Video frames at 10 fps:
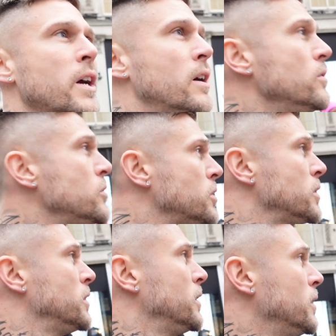goes,
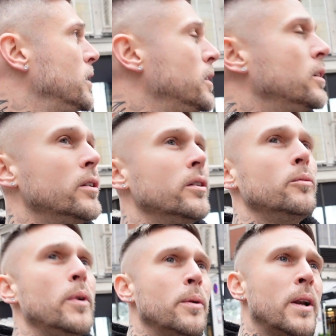
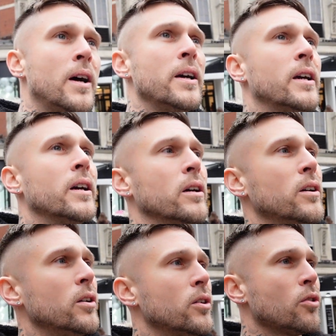we were like
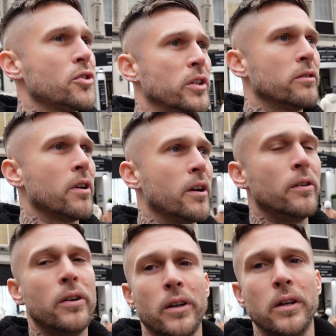crossing a
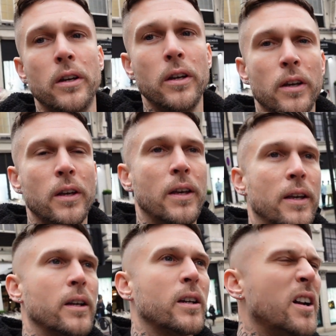road,
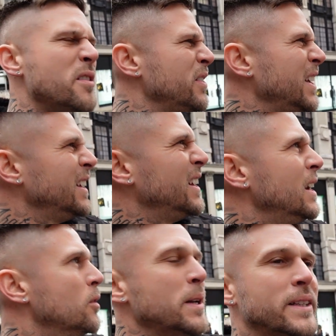kind of a
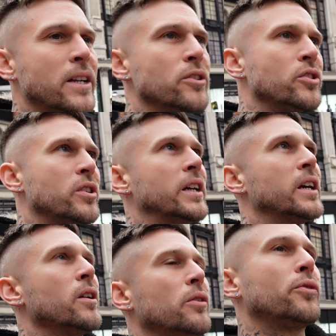little bit dangerously,
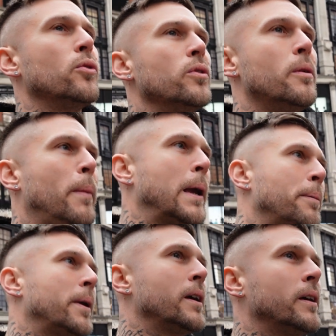and I thought that
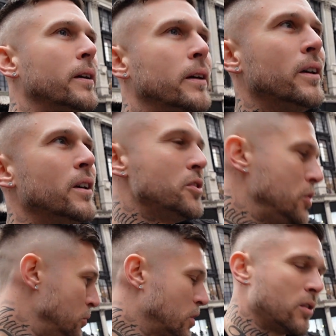maybe
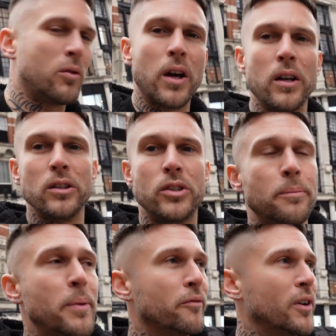she was going to like
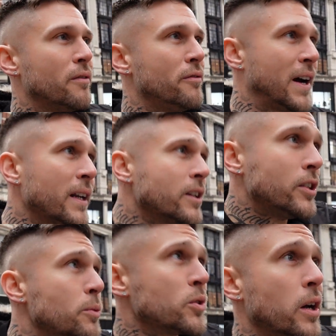jump in front of a van.
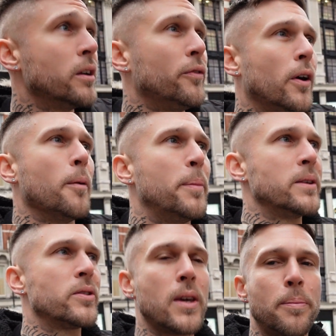She was kind of hopping
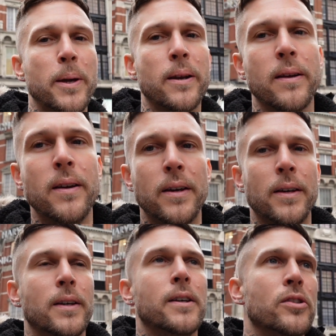and skipping.
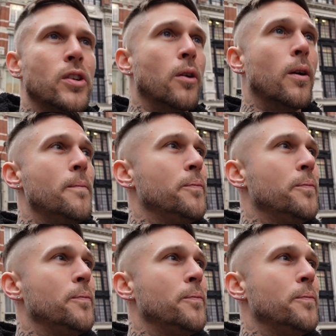So,